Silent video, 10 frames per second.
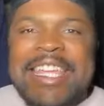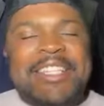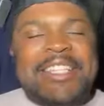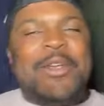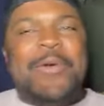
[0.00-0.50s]
yeah.
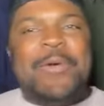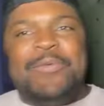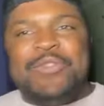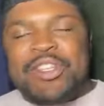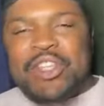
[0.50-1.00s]
So
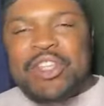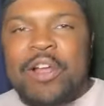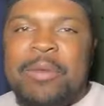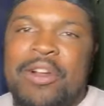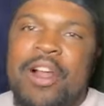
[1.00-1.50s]
just
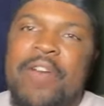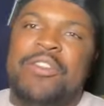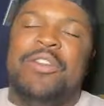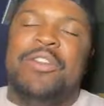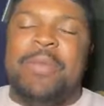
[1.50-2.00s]
talking about
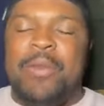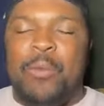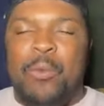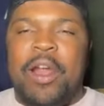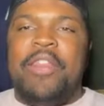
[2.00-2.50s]
Coffin Tooth, man,
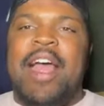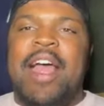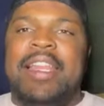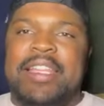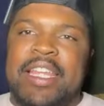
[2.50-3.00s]
where did the
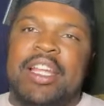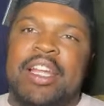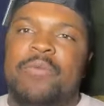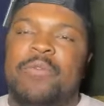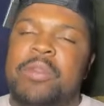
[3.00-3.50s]
idea
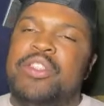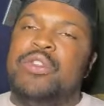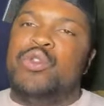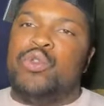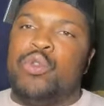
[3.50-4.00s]
come from? Did
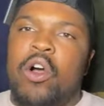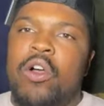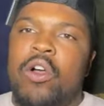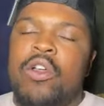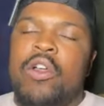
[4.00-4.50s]
you
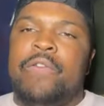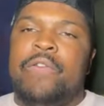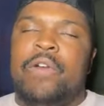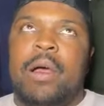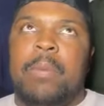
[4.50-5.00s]
draw
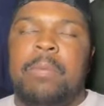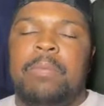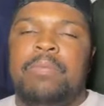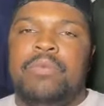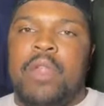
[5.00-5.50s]

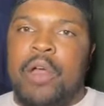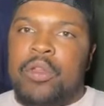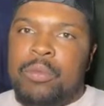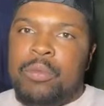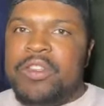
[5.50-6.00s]
from
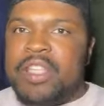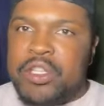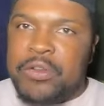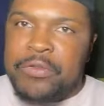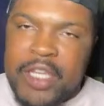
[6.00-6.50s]
other movies
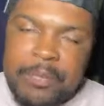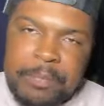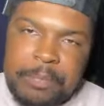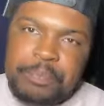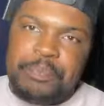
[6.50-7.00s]
that you've seen?
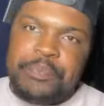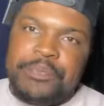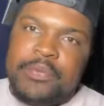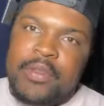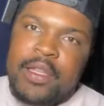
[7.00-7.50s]

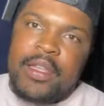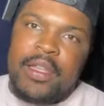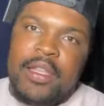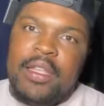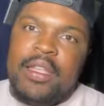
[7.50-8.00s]
Uh,